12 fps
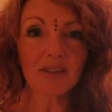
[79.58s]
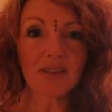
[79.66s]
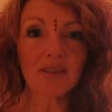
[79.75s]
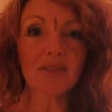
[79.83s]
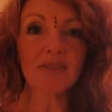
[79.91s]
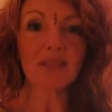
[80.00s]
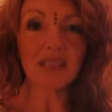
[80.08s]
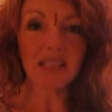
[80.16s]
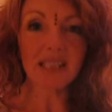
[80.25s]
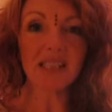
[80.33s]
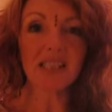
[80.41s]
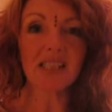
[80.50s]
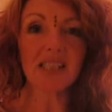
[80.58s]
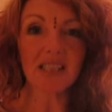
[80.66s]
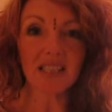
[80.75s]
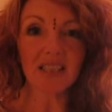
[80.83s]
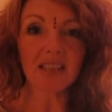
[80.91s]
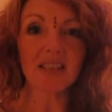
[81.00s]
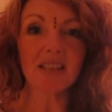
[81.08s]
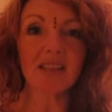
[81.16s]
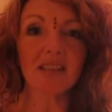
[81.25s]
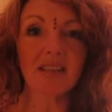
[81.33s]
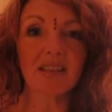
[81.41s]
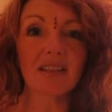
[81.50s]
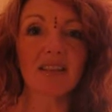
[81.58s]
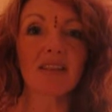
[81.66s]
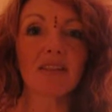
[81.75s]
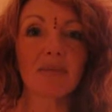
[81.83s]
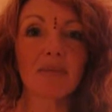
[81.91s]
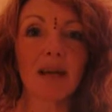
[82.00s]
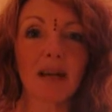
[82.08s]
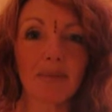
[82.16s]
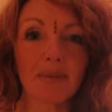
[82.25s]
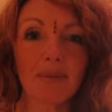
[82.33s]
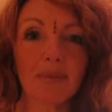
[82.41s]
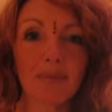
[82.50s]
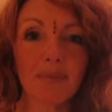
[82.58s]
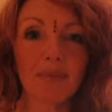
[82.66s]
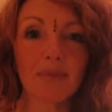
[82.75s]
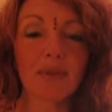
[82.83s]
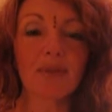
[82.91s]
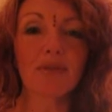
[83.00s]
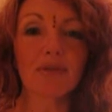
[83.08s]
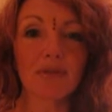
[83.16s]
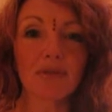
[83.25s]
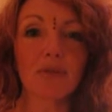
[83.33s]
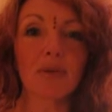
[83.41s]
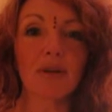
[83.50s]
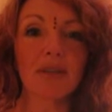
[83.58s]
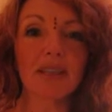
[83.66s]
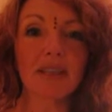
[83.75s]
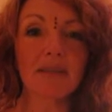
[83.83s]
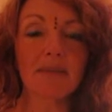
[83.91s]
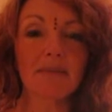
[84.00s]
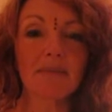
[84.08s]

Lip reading: So this is the map through the body.